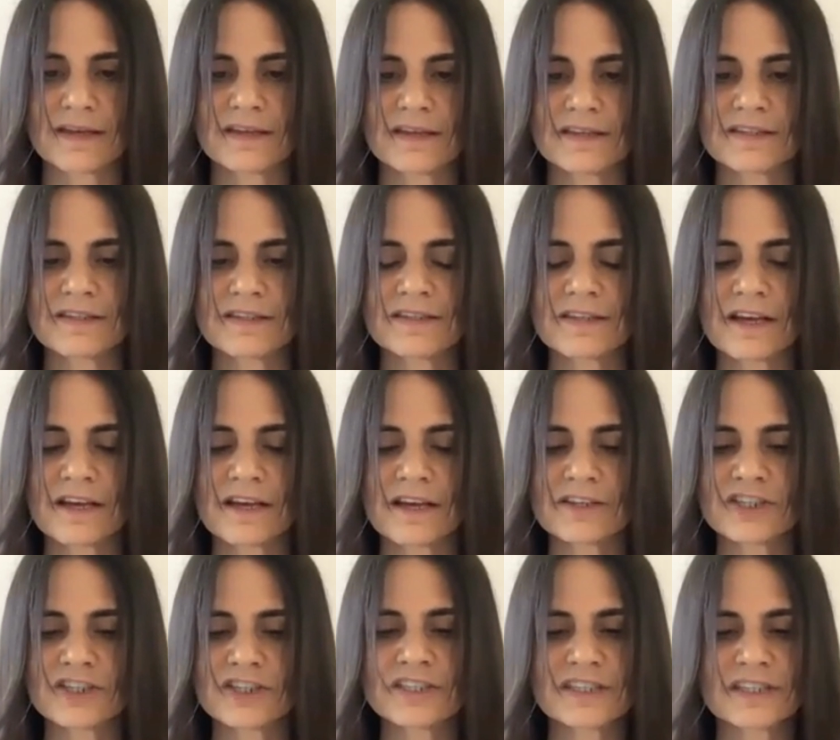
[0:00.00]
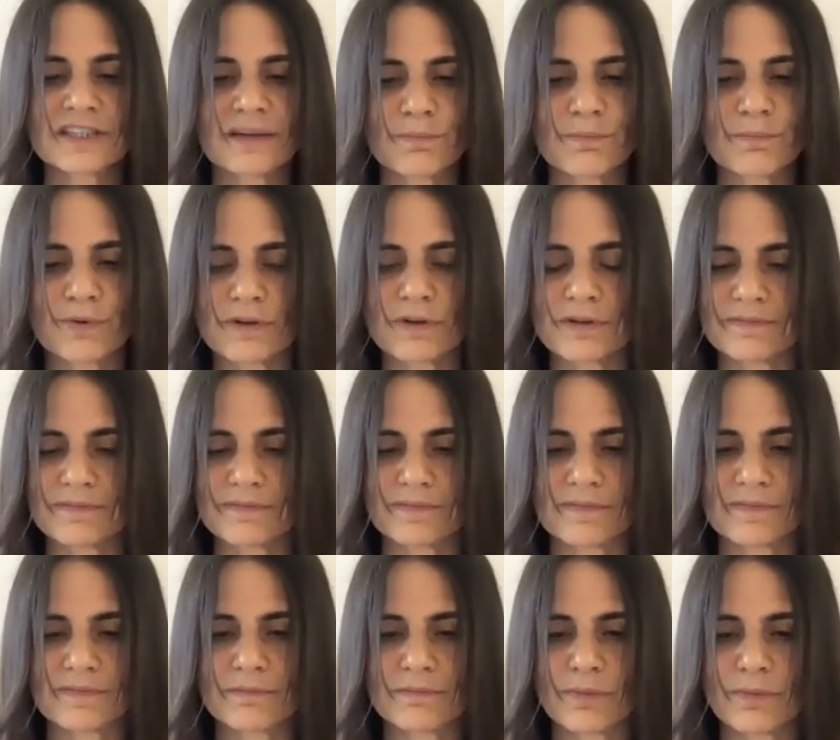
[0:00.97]
Such simple
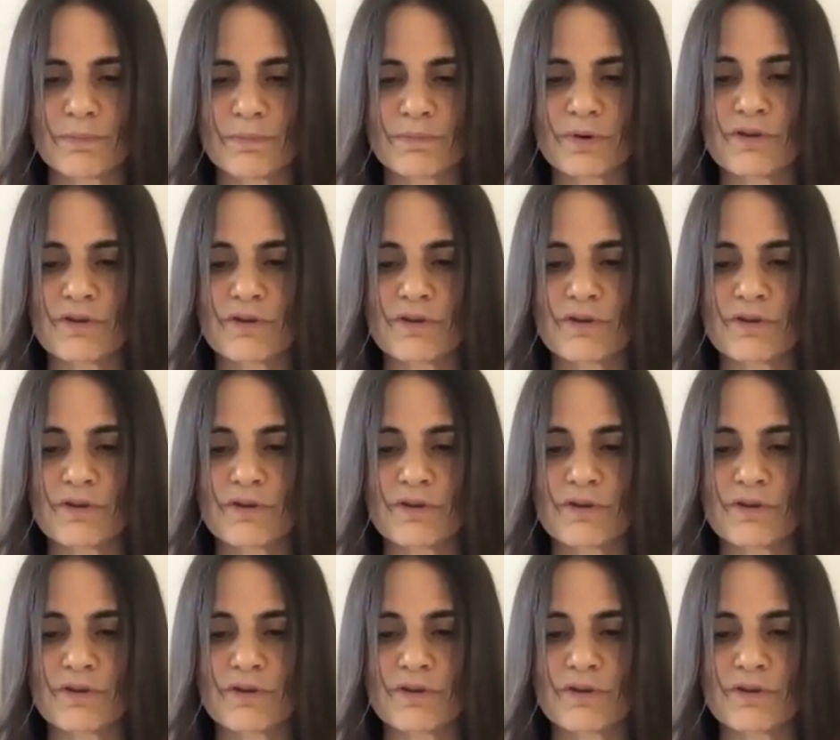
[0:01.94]
but